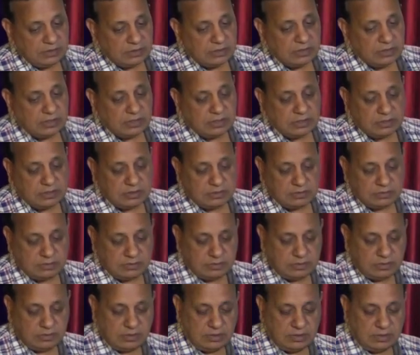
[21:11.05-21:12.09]
the
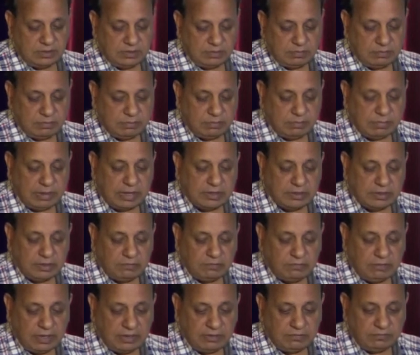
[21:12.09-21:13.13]

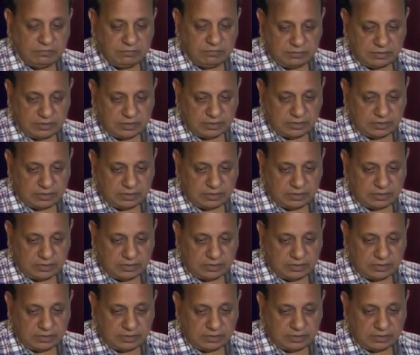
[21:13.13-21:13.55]
mitral valve